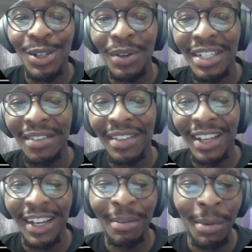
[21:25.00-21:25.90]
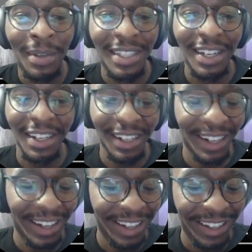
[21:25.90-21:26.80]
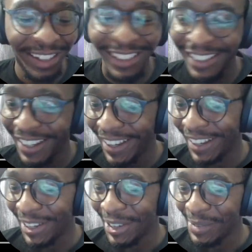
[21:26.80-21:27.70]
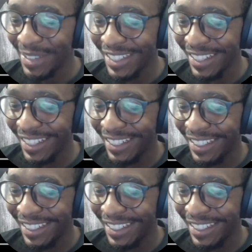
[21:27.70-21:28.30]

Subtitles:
no one driving the car. Maybe it's an AI. But yeah,